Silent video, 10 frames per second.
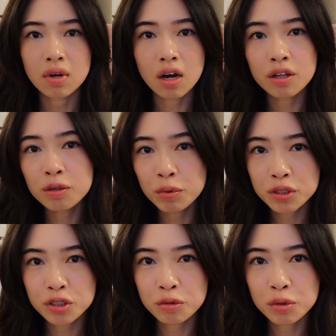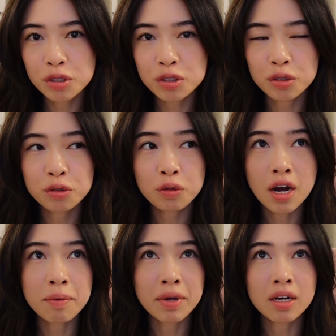Other booktubers who
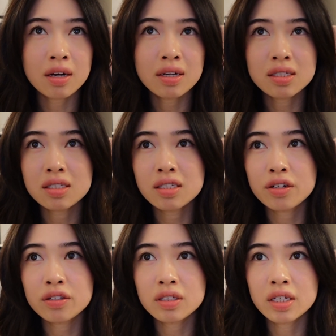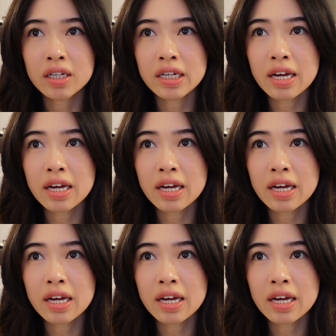I may not necessarily